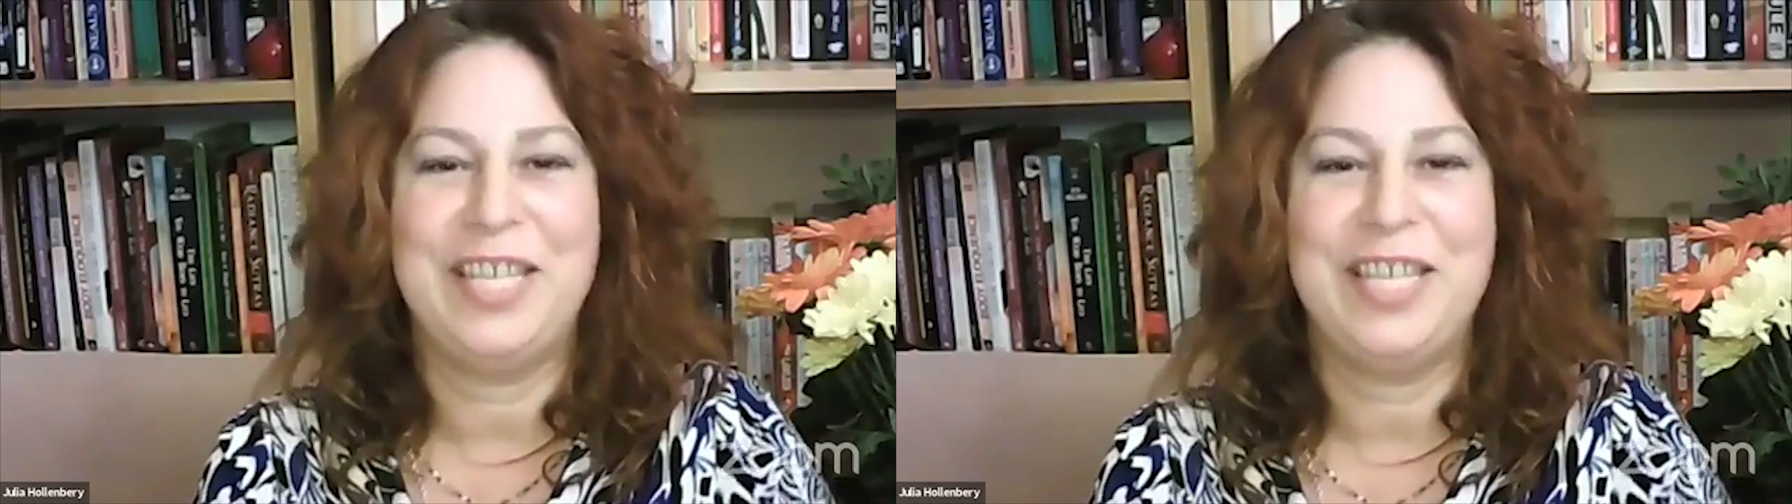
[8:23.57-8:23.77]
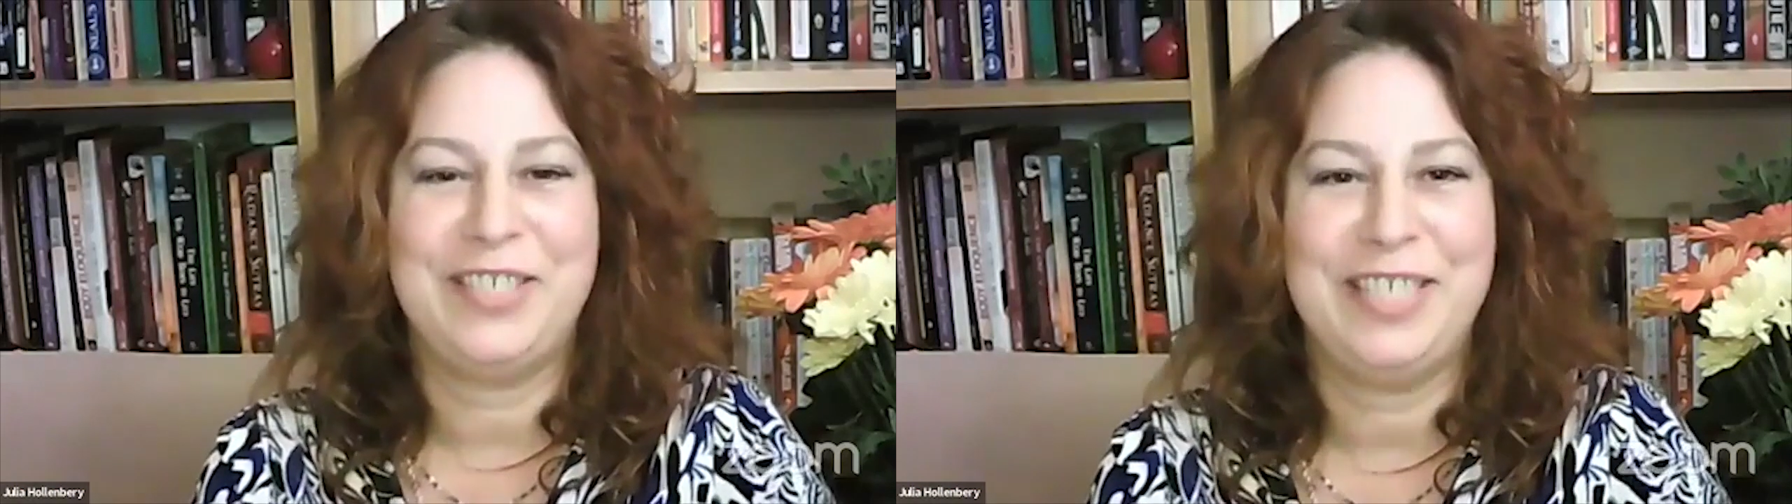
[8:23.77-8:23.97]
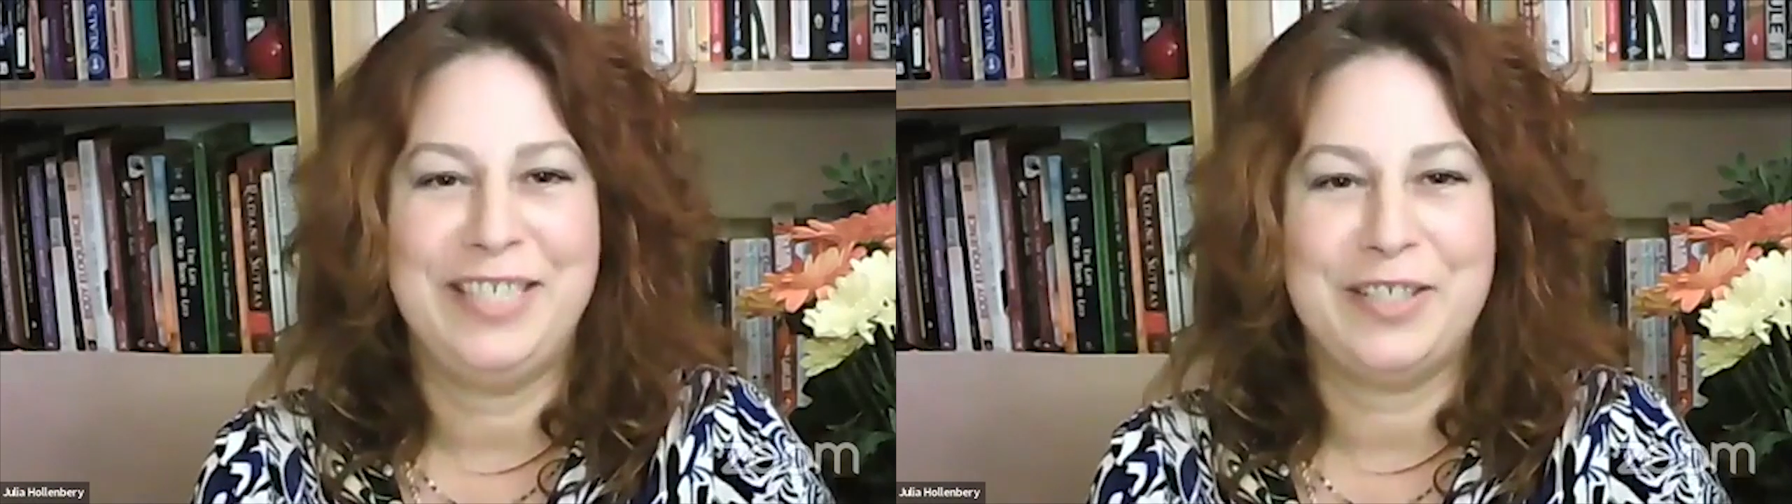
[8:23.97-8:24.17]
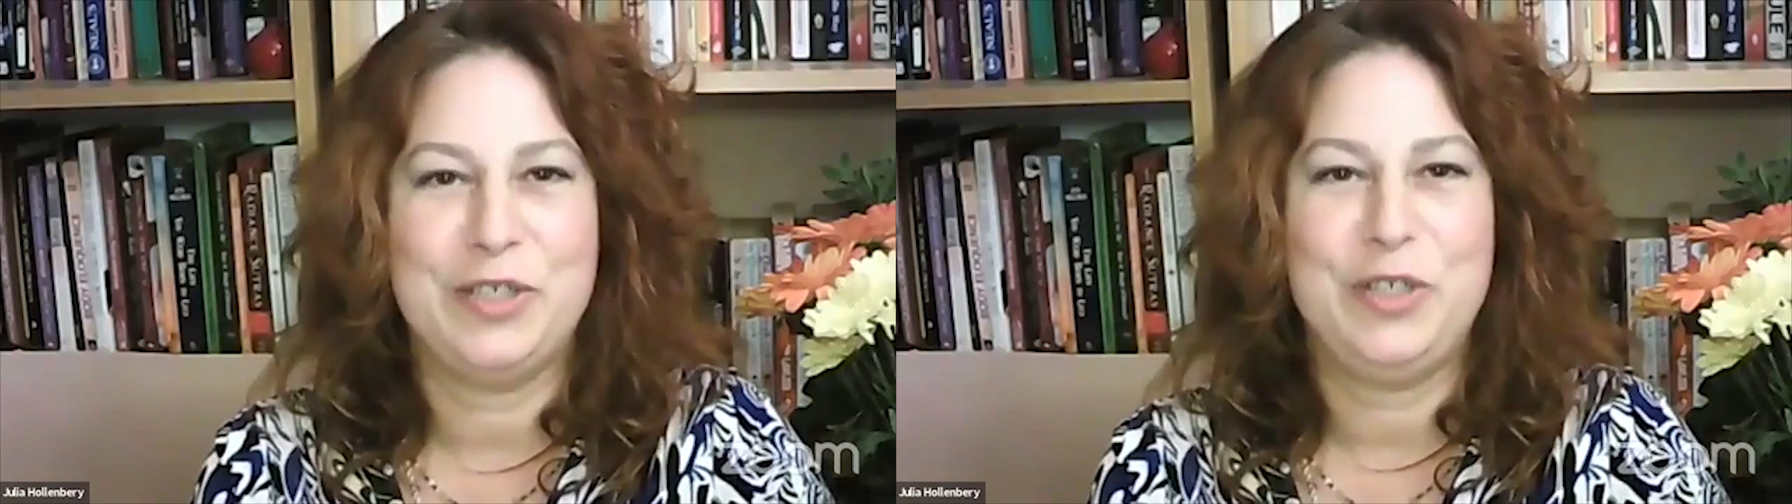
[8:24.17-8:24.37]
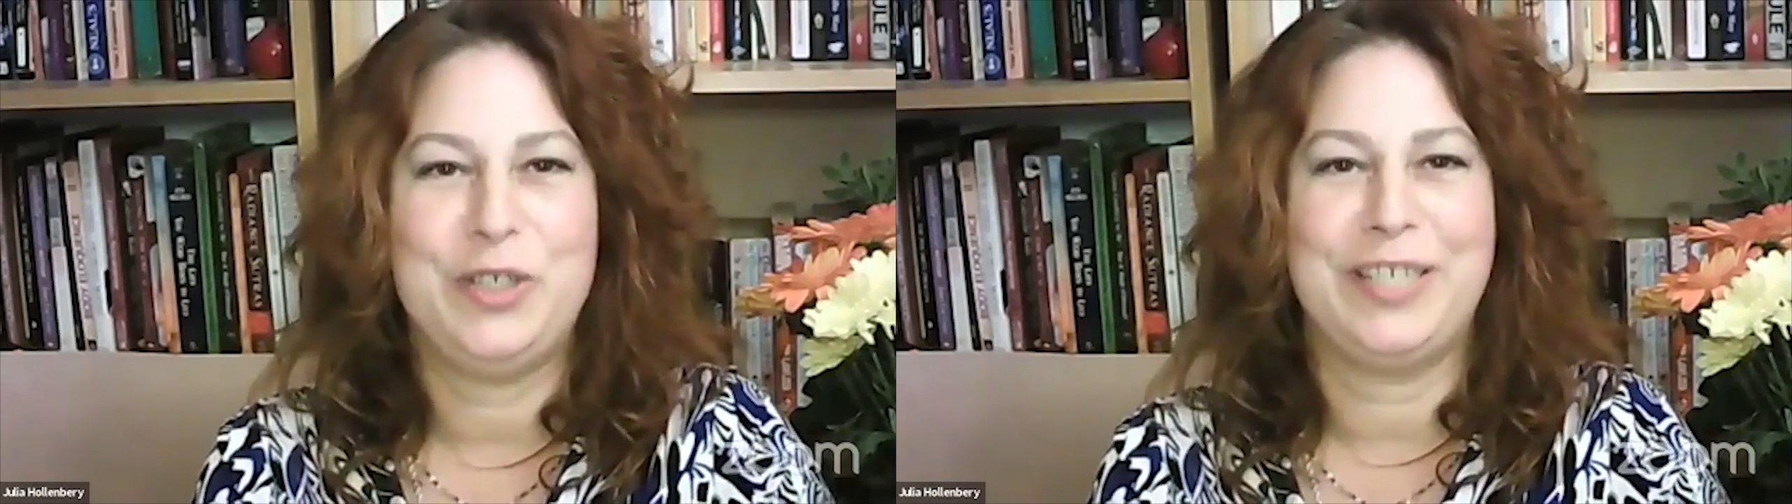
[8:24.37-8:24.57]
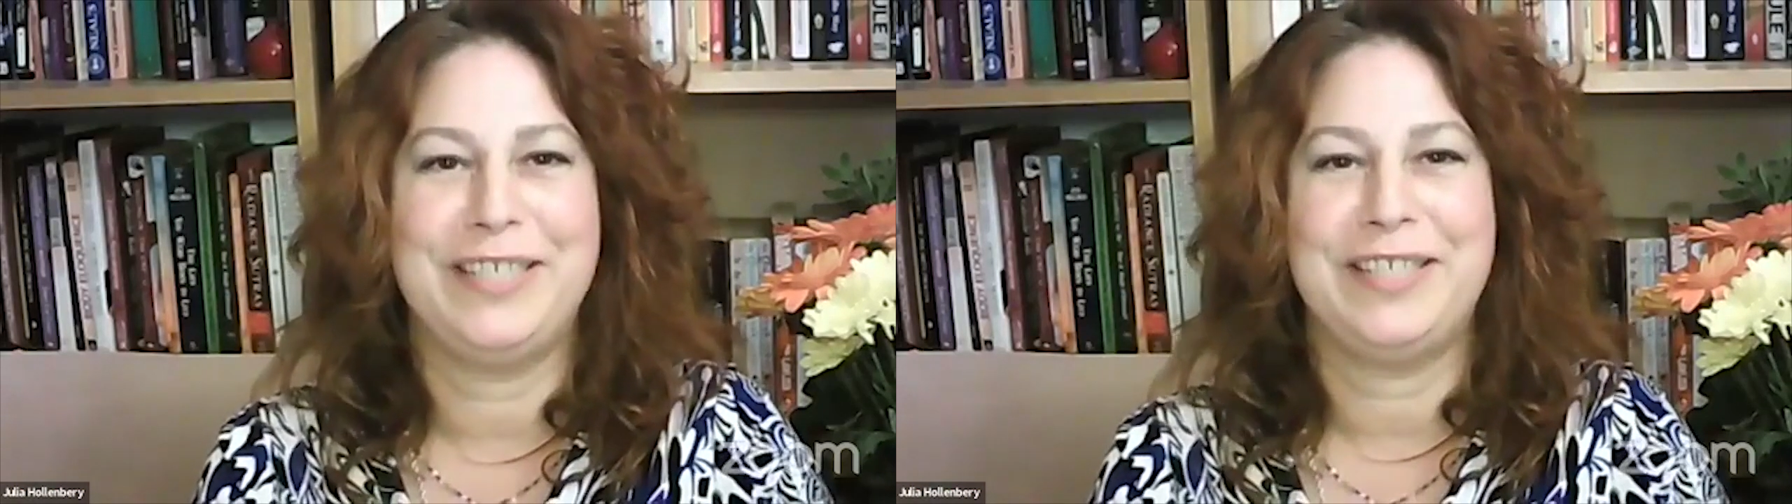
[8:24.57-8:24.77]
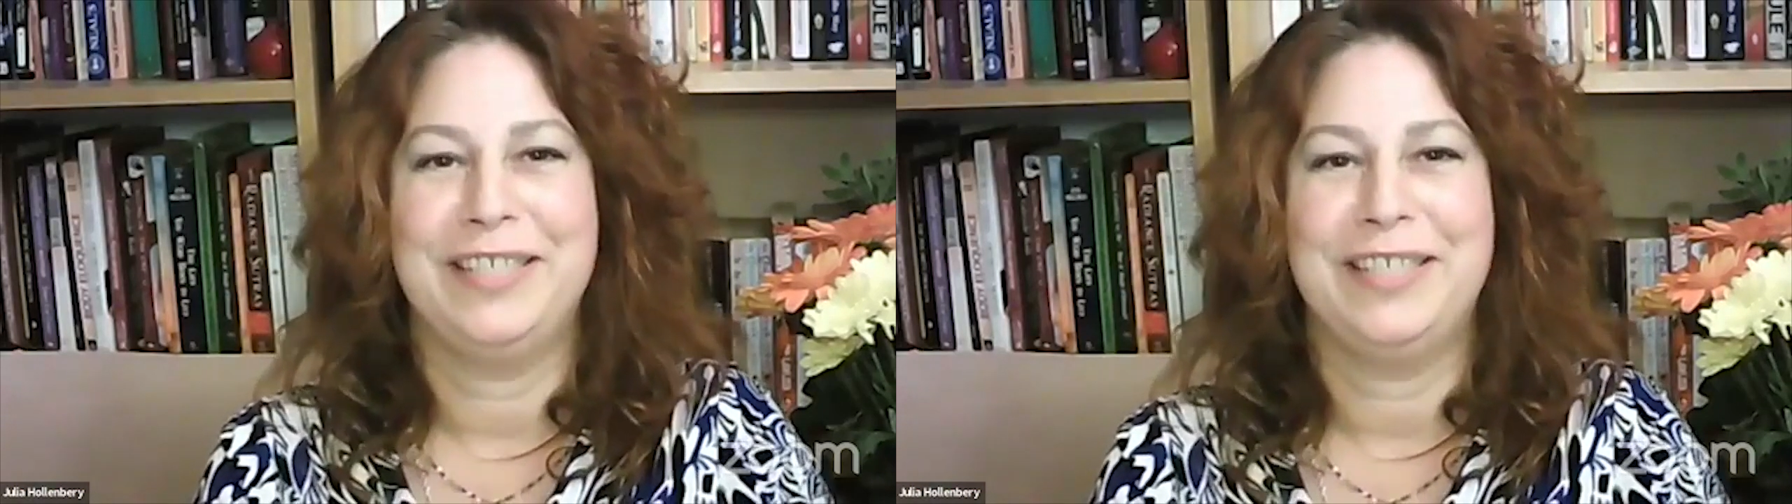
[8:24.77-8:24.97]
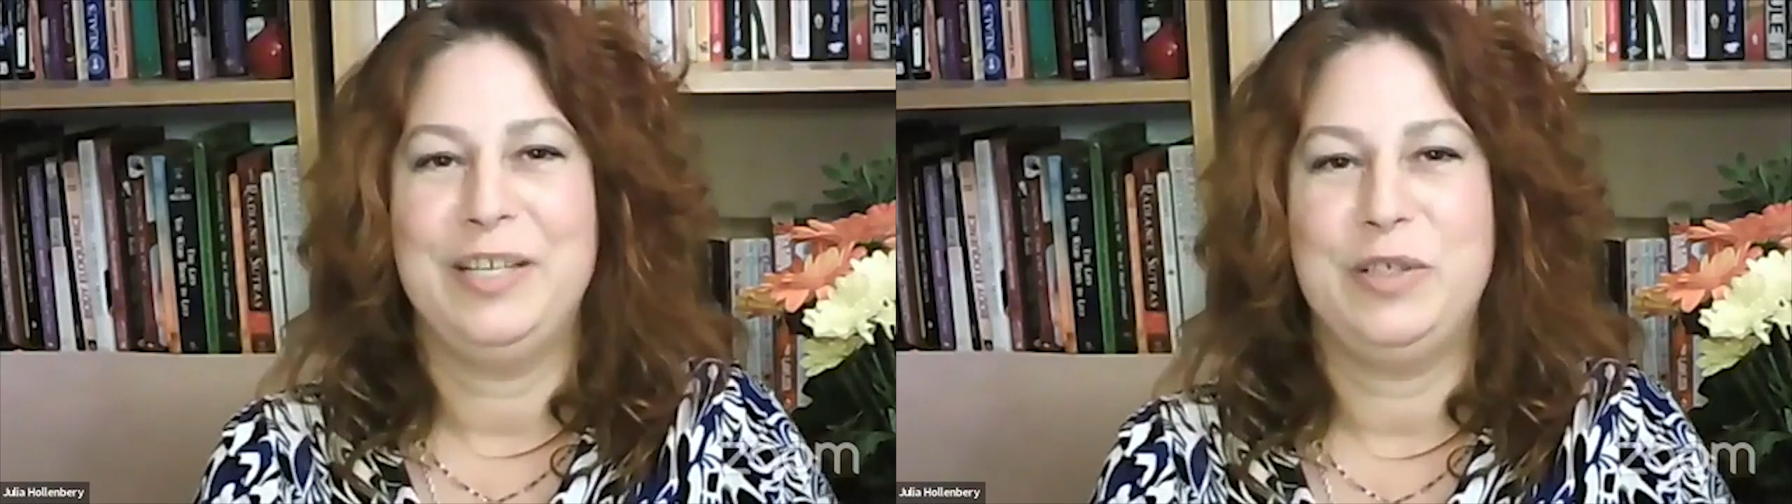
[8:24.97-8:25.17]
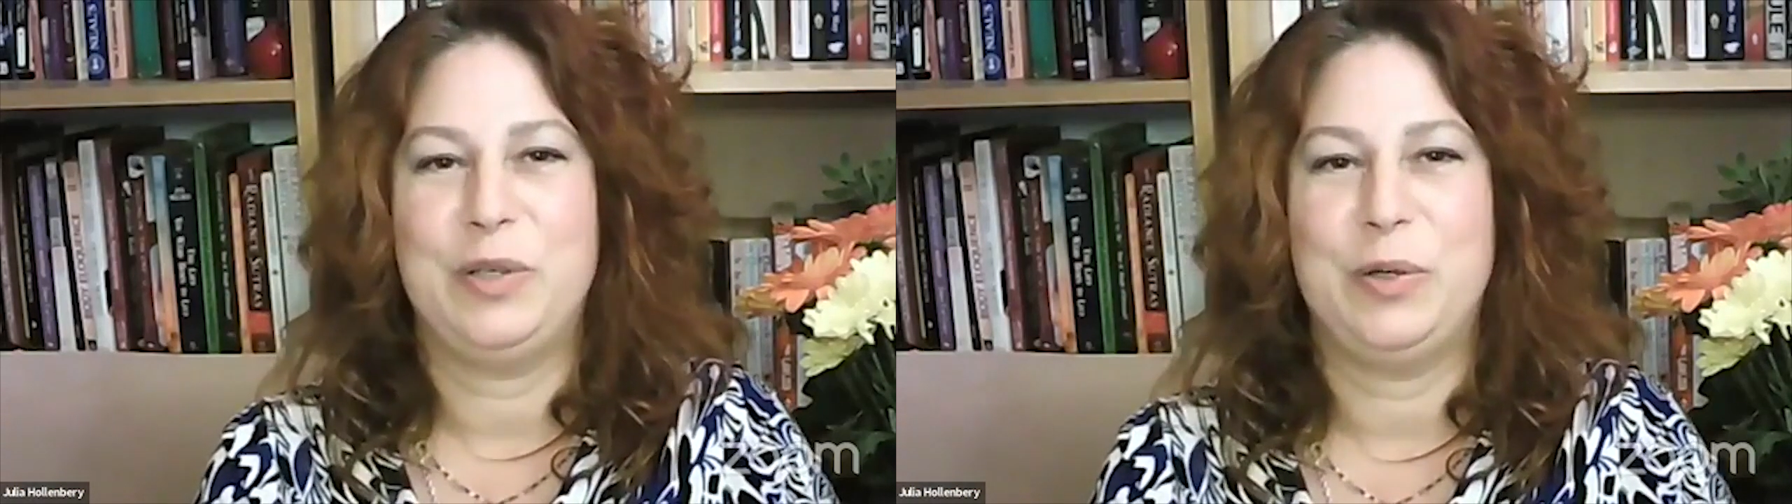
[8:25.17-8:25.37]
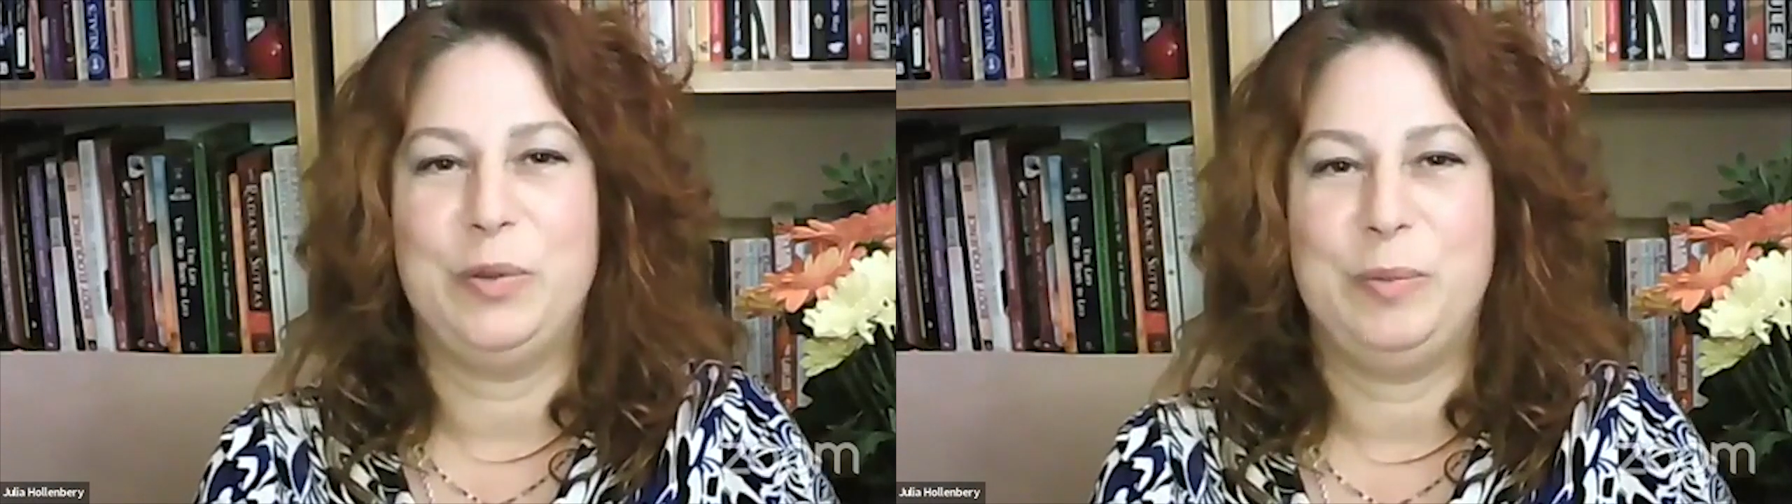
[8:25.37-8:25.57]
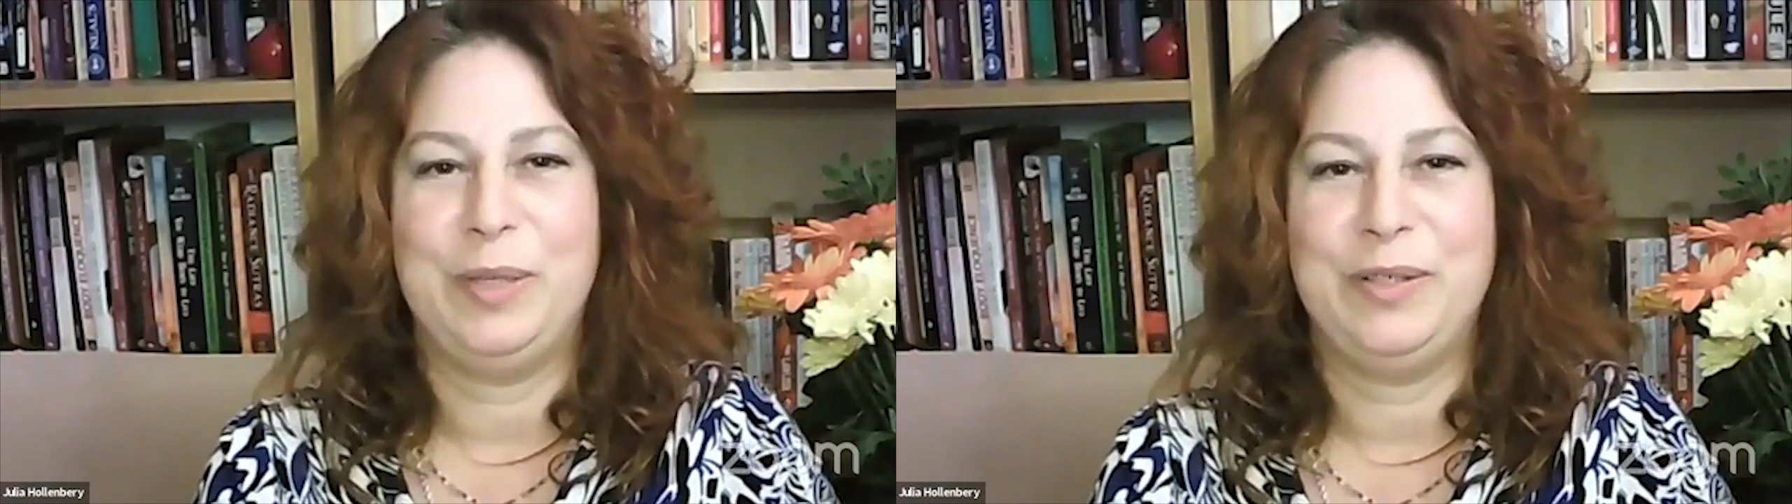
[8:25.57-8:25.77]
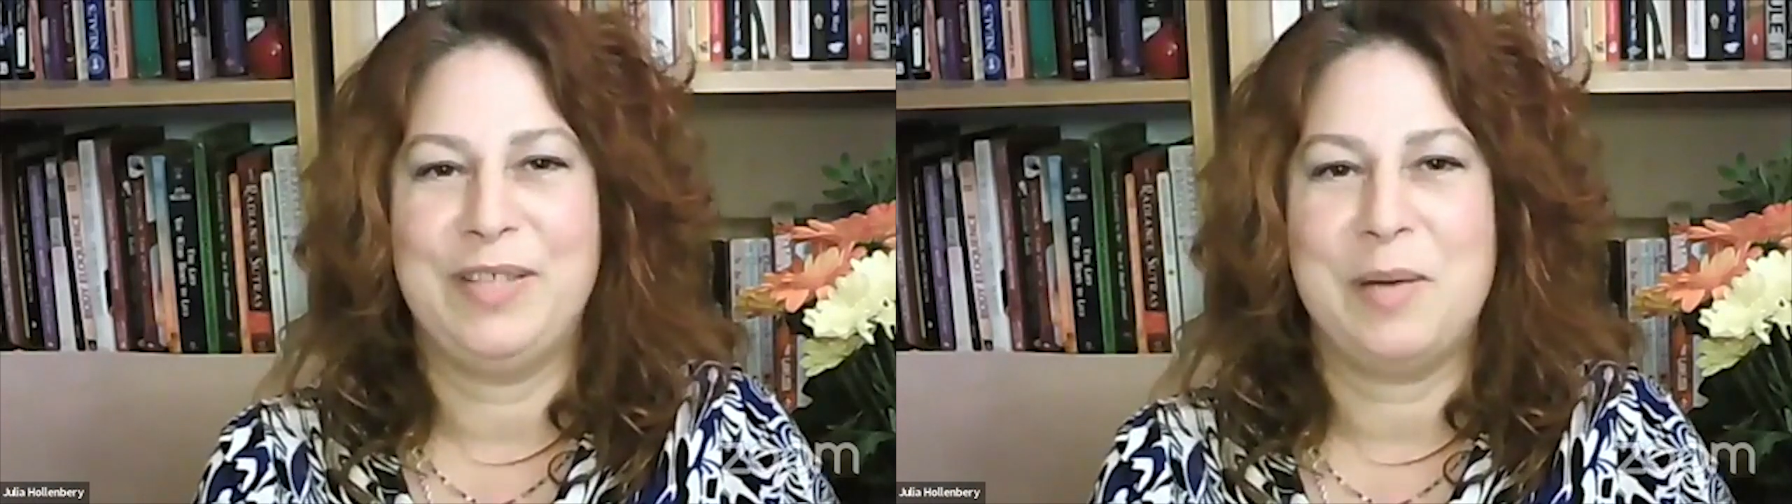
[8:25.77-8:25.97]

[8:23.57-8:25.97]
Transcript: cheese and yogurt to call Pluto.